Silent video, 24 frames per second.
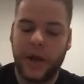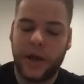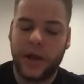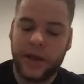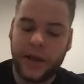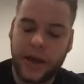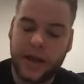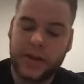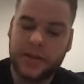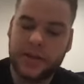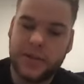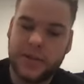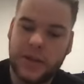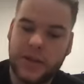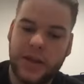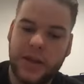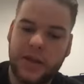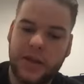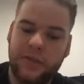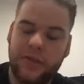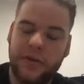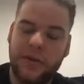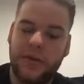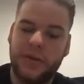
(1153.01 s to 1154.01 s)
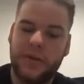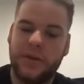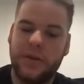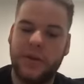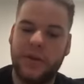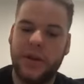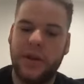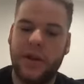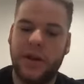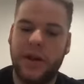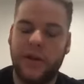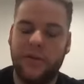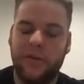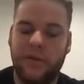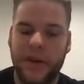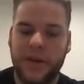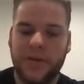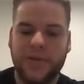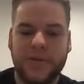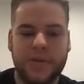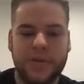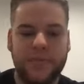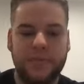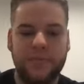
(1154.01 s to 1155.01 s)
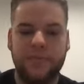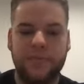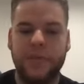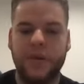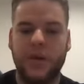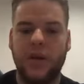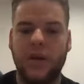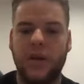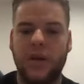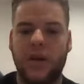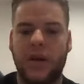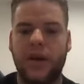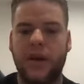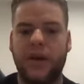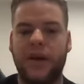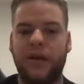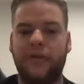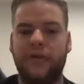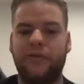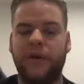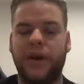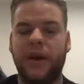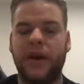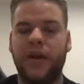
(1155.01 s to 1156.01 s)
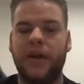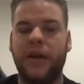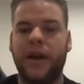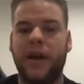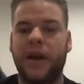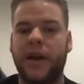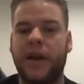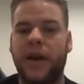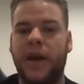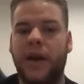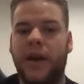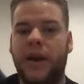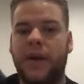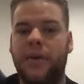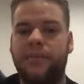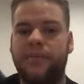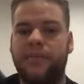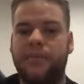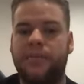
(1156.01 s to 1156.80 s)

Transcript: Like you can see different events, and you can find like a